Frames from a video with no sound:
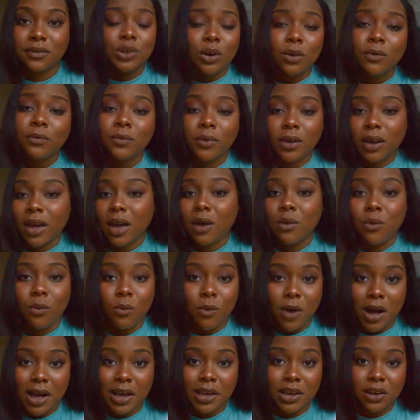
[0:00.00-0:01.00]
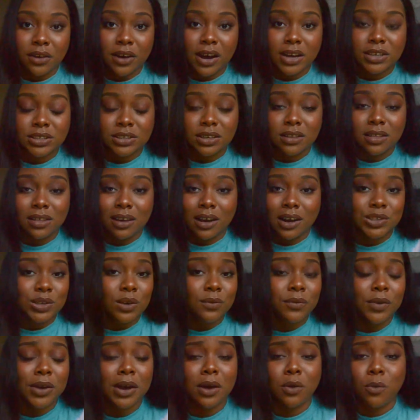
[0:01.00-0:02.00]
Don't forget why you're actually there.
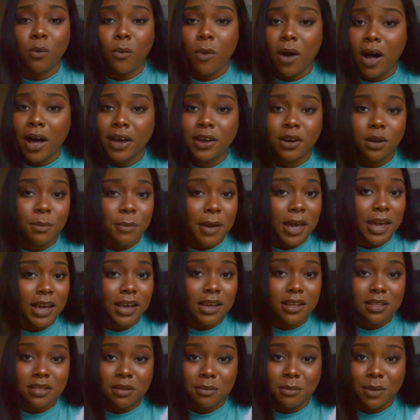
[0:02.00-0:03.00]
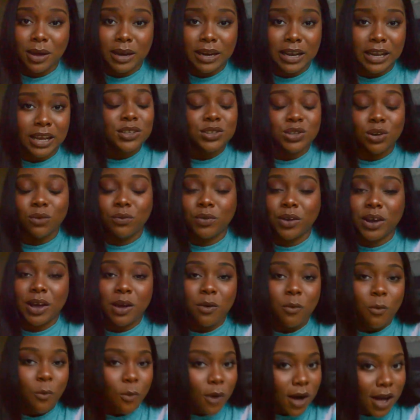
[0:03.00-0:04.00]
Don't forget why you're paying the money. Don't
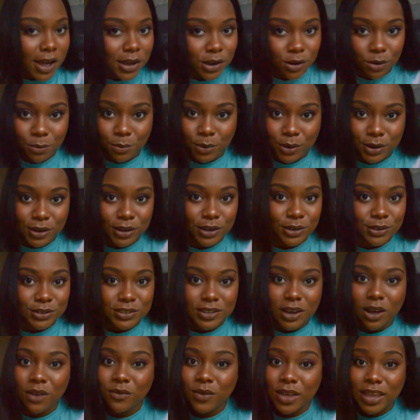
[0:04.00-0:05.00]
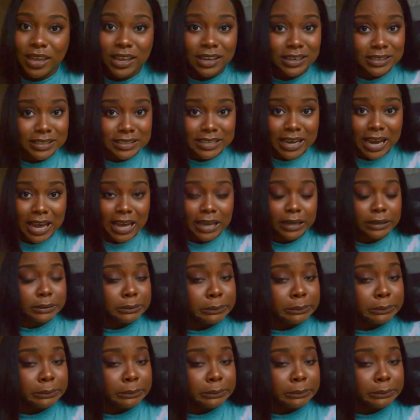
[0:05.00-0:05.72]
forget why you're putting yourself in debt.